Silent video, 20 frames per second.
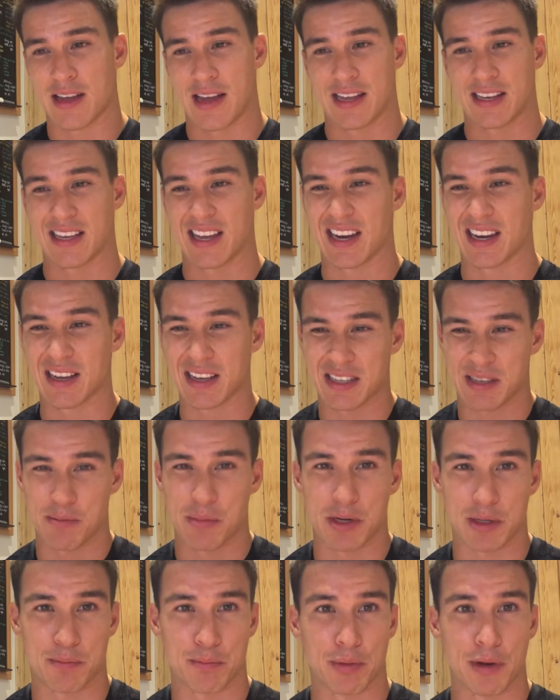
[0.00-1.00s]
and getting as
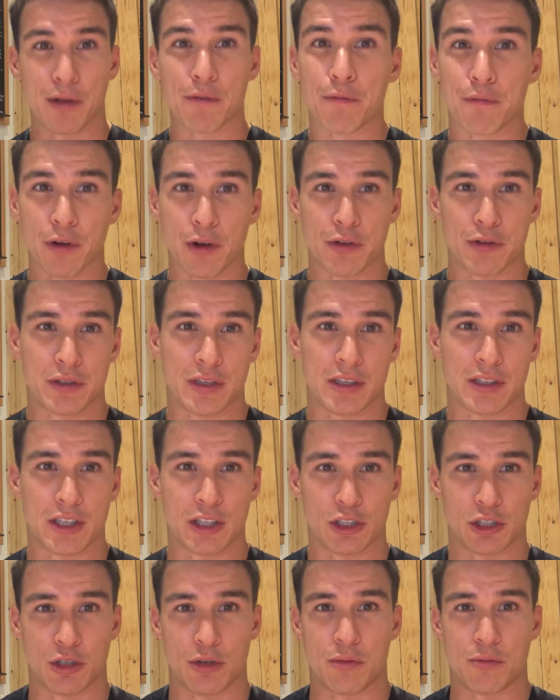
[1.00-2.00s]
much blood flow into
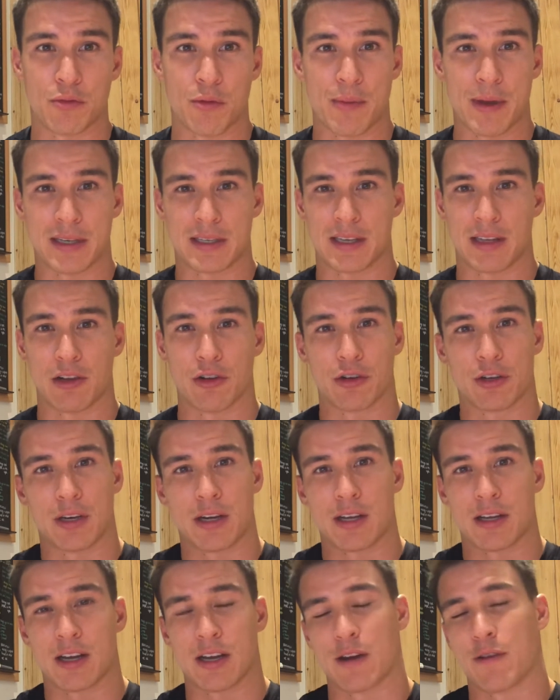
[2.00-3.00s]
tissue. We're basically looking
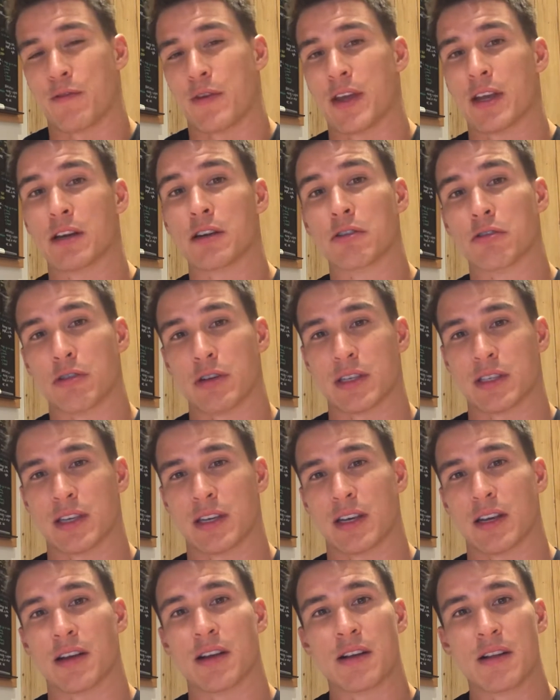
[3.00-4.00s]
at kind of
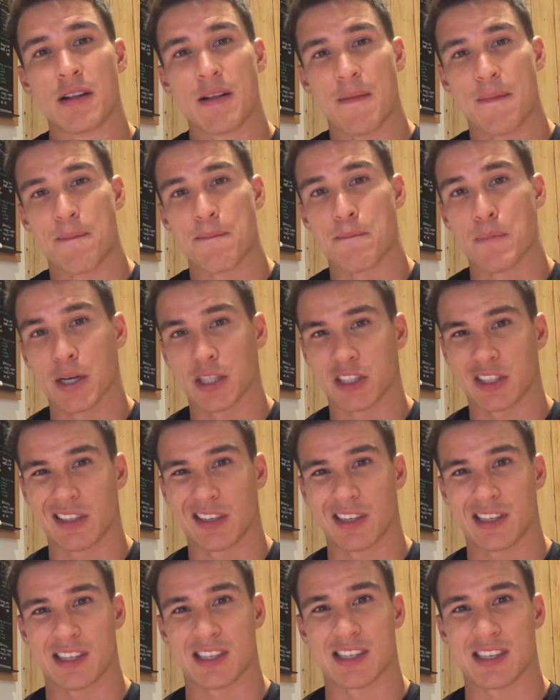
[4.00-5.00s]
increasing
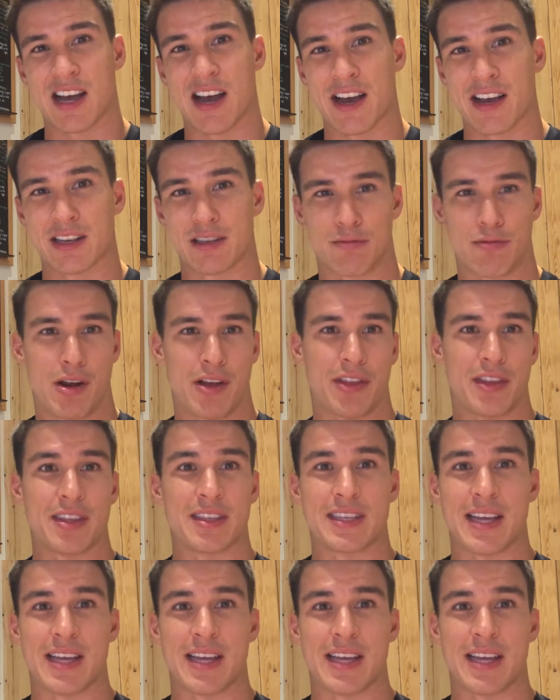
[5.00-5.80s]
muscular size rather than